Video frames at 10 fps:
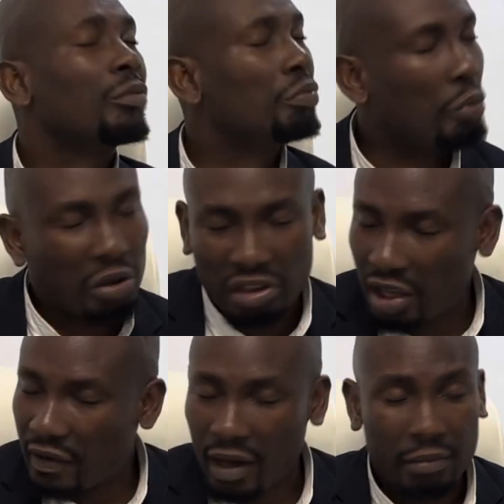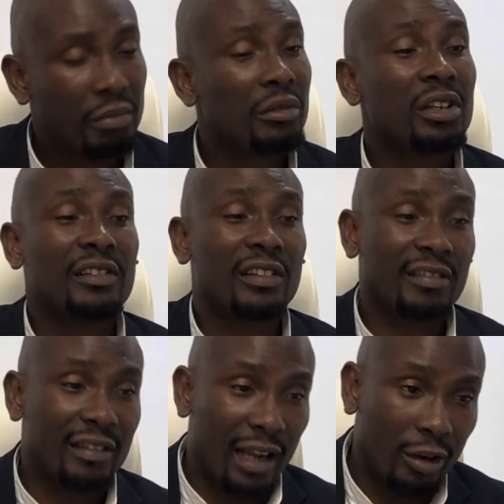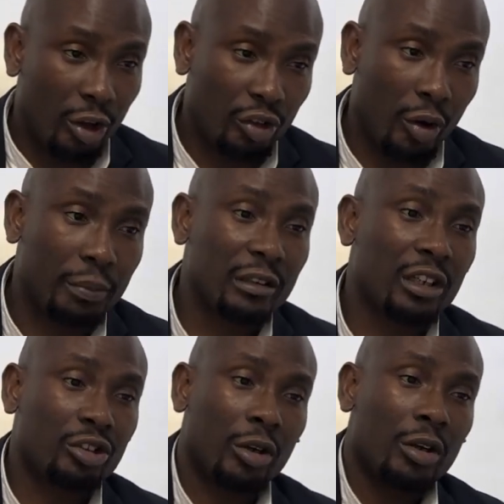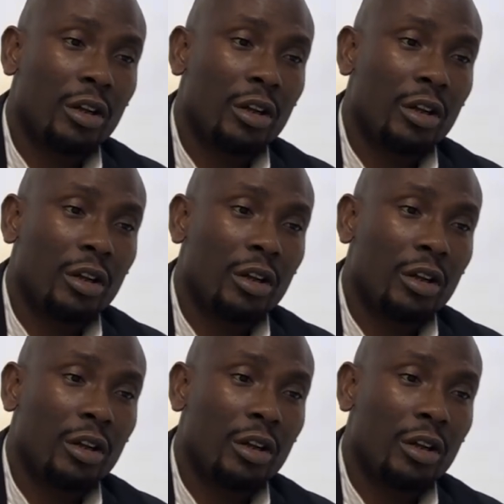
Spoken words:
whatever, it is landlord's obligation.